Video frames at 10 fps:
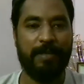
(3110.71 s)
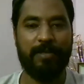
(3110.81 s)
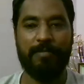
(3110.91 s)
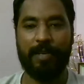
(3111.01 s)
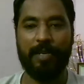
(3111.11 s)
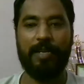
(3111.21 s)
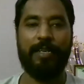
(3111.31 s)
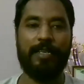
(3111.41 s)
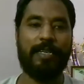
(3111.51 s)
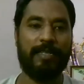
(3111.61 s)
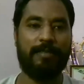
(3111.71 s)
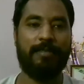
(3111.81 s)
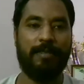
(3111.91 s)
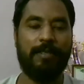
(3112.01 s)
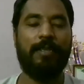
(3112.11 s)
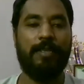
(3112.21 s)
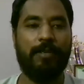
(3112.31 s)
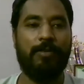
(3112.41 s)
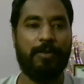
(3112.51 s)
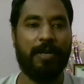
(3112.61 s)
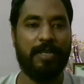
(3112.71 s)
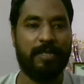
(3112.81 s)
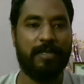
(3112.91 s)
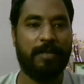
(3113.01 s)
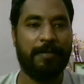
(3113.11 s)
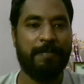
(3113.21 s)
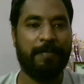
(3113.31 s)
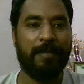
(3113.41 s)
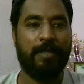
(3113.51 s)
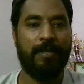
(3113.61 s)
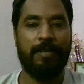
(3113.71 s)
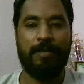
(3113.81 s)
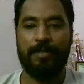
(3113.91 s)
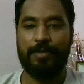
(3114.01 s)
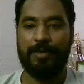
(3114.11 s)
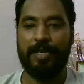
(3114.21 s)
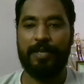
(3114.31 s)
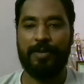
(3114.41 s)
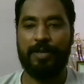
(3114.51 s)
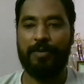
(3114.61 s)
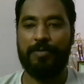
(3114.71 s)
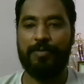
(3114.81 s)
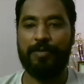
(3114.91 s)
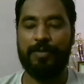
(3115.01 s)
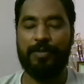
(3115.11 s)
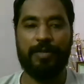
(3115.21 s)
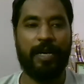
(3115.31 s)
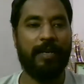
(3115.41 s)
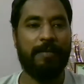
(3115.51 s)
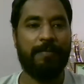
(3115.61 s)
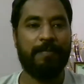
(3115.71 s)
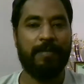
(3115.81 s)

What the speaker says: So finally, it has released. So yeah, you can look forward to that.